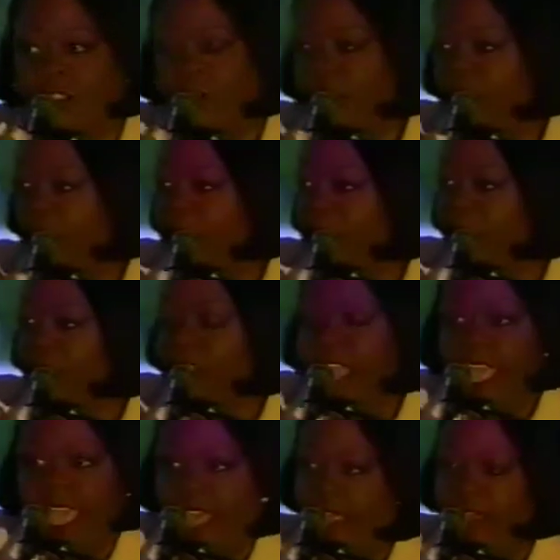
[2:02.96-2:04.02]
survivor,
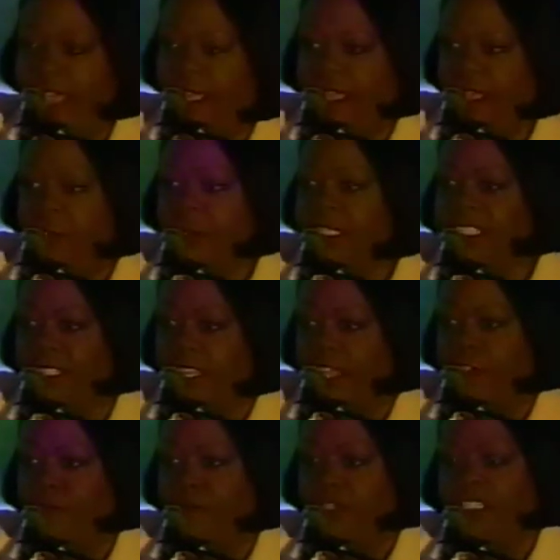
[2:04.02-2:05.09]
and I am a
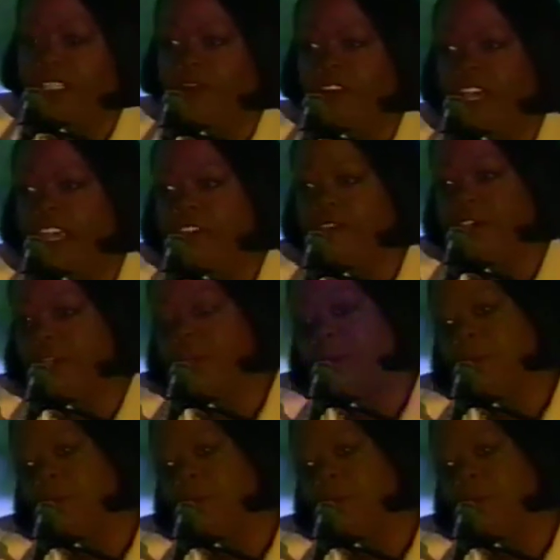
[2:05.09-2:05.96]
slavery survivor.